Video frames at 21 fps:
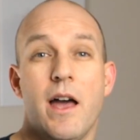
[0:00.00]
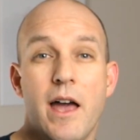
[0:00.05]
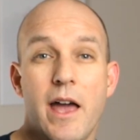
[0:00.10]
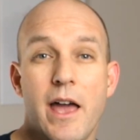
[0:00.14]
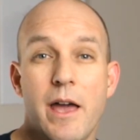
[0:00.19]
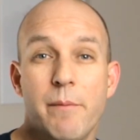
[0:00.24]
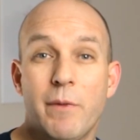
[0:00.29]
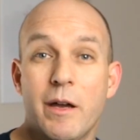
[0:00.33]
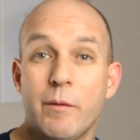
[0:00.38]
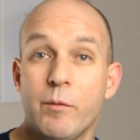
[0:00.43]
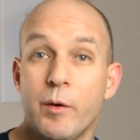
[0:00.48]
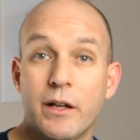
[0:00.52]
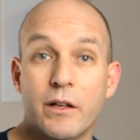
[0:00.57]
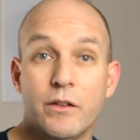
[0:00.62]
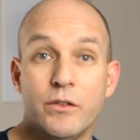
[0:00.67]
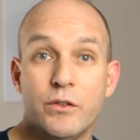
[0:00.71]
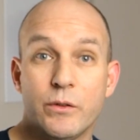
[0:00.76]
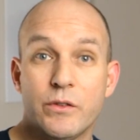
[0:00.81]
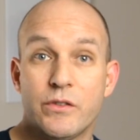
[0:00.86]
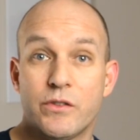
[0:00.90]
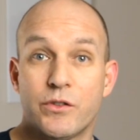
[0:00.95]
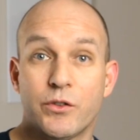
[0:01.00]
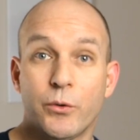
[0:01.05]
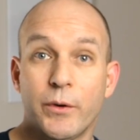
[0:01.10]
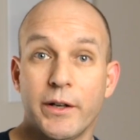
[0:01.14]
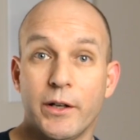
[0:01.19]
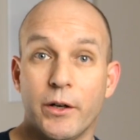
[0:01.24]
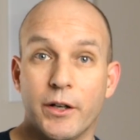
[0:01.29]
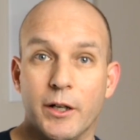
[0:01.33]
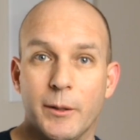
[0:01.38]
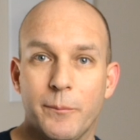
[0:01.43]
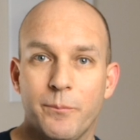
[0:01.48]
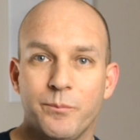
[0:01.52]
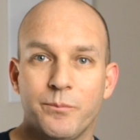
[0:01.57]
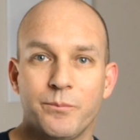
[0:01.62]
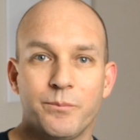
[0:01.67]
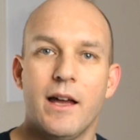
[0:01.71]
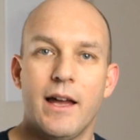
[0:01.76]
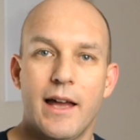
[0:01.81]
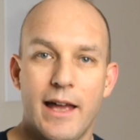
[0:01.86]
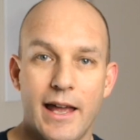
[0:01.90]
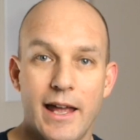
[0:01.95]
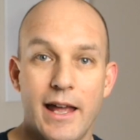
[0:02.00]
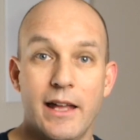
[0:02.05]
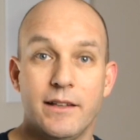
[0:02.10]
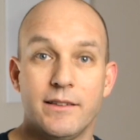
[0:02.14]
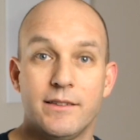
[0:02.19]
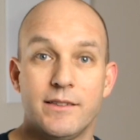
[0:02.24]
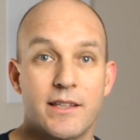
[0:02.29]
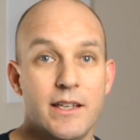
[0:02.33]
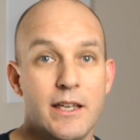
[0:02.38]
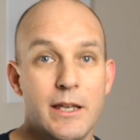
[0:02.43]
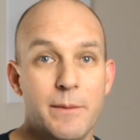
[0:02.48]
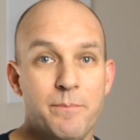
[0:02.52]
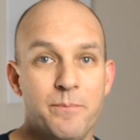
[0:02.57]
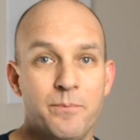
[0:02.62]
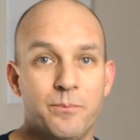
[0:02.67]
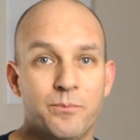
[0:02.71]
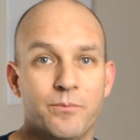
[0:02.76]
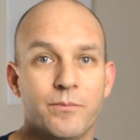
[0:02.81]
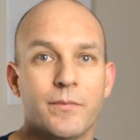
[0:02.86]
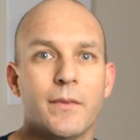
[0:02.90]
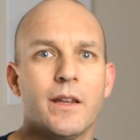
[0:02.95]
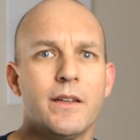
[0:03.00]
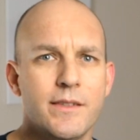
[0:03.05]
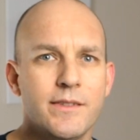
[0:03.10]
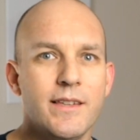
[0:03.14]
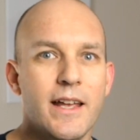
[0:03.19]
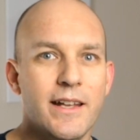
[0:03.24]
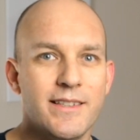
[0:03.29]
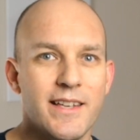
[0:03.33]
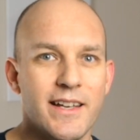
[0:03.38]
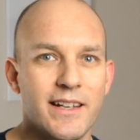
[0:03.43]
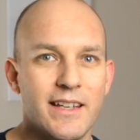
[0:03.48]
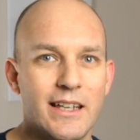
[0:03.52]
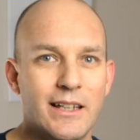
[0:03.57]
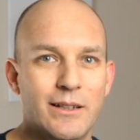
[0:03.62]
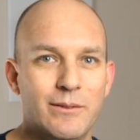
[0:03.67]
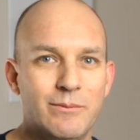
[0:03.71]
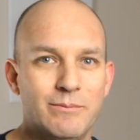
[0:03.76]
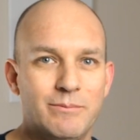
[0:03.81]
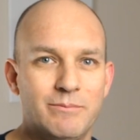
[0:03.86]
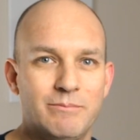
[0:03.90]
and maybe we can do a story on it. And team, stay techie.